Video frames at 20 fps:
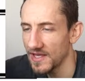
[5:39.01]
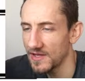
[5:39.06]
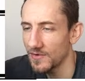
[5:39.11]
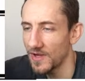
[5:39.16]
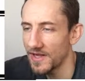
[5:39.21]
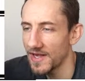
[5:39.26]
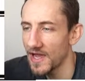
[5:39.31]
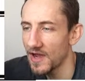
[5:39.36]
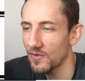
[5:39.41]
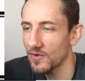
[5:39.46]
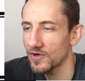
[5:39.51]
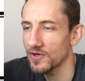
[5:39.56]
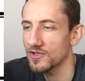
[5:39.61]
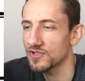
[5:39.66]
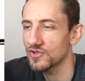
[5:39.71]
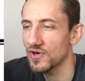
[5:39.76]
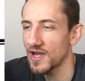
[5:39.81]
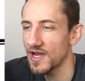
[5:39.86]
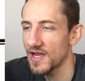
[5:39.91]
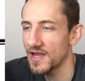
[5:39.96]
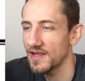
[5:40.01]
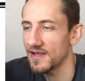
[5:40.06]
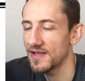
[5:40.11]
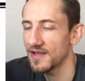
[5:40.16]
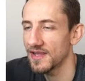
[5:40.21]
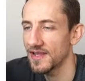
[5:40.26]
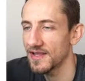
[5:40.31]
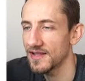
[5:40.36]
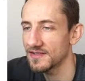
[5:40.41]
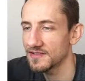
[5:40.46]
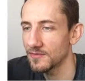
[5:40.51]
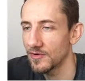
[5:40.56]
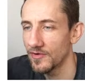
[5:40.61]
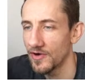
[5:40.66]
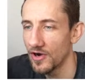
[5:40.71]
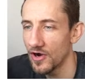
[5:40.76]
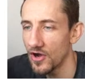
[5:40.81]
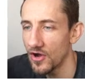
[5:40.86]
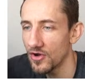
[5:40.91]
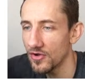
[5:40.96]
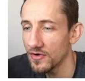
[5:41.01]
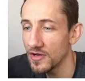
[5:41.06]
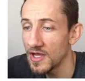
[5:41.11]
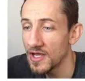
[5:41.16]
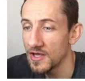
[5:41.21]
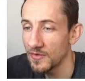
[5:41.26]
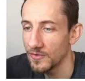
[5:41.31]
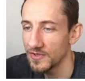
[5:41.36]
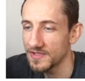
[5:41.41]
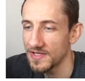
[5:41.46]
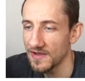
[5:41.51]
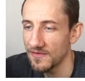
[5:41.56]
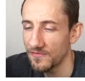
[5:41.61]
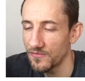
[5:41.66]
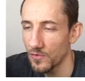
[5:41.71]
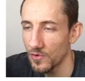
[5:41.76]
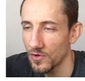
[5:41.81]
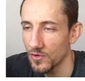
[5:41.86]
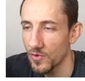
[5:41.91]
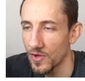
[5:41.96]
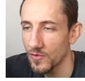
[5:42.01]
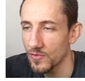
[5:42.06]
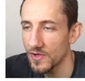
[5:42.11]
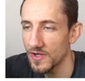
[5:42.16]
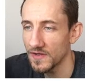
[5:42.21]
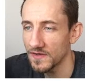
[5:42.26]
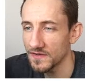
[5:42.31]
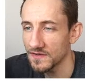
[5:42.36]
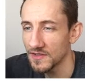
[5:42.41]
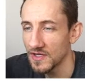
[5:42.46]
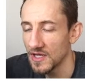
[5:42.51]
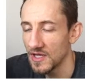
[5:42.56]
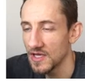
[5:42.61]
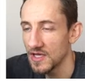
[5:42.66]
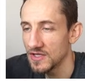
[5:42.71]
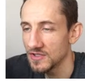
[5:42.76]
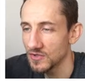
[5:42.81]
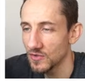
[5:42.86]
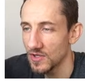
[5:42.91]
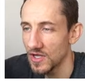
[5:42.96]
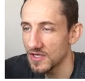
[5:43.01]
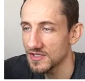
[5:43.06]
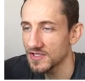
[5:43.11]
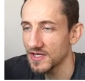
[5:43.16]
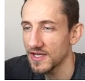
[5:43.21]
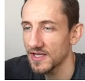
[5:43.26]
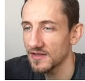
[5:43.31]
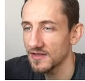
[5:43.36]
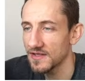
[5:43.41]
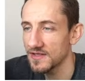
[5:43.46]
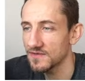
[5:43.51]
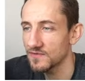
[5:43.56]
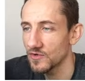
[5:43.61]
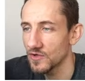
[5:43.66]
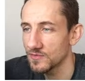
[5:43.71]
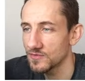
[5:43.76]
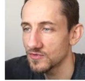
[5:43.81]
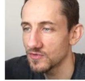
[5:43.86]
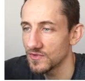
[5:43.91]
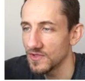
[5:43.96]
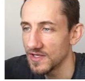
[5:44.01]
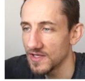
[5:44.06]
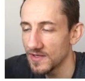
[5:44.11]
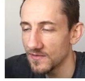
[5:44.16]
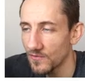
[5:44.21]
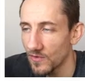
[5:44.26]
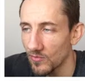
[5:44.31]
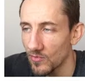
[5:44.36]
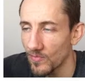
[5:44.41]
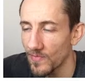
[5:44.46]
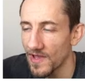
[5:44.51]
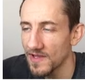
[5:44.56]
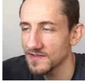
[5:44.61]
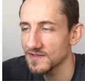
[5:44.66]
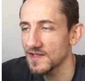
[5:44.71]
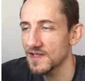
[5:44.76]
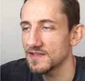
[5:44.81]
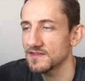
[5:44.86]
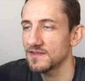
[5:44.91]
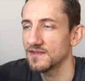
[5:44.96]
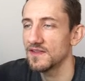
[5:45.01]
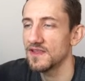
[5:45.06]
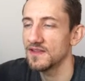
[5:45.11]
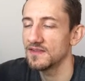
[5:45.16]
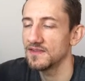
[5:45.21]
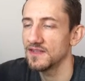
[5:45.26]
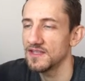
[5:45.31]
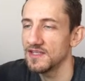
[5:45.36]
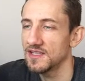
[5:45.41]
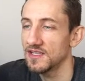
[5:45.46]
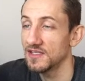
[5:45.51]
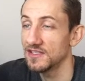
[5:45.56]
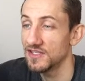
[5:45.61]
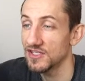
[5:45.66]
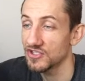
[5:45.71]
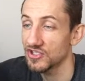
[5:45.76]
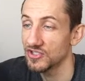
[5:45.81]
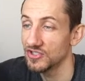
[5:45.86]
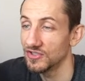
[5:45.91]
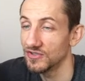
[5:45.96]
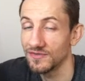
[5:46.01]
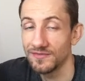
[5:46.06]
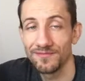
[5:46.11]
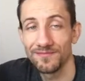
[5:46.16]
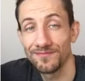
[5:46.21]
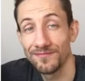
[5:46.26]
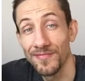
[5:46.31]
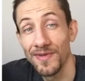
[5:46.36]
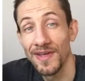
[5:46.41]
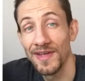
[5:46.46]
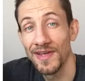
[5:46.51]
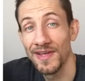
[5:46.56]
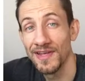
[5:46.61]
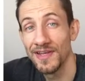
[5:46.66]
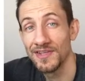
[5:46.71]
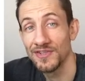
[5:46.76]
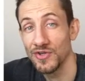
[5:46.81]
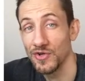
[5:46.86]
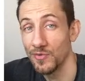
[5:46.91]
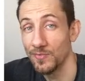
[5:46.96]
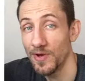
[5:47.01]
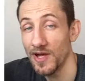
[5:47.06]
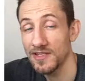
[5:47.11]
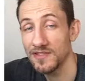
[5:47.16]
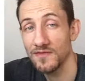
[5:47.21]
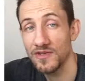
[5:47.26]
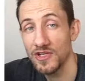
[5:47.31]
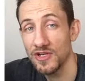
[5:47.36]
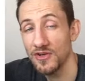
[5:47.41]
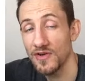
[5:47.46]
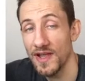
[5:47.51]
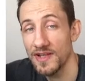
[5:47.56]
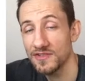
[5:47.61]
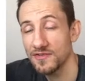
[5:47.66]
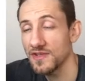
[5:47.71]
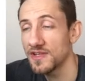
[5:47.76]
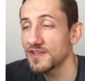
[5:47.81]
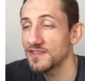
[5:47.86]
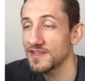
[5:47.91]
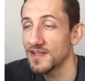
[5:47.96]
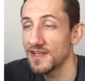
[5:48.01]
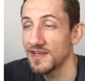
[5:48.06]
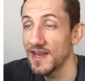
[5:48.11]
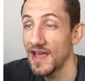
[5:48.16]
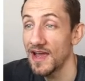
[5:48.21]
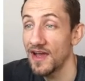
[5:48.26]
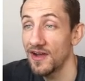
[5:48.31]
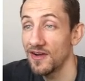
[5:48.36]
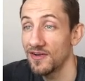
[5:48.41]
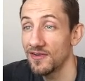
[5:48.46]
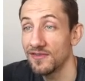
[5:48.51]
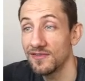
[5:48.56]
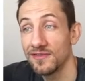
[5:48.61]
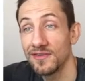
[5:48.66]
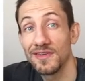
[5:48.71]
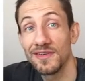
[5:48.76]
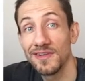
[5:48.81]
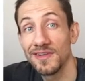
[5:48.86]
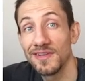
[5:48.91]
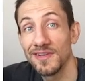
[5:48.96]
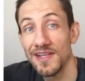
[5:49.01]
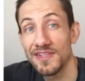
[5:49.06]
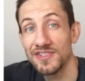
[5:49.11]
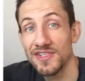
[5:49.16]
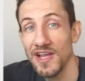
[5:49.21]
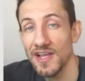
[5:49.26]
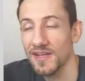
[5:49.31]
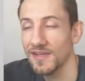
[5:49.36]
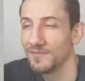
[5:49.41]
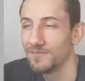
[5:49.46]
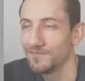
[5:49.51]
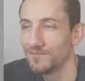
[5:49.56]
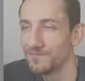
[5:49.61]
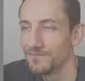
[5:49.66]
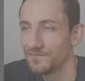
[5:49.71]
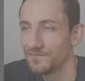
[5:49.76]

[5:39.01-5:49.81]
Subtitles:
Anyway, now we're going to try again some on our own. We just have 4 quick ones. So conjugate these verbs to the informal past tense and then the conditional. So pause the video, answer these, and now let's check.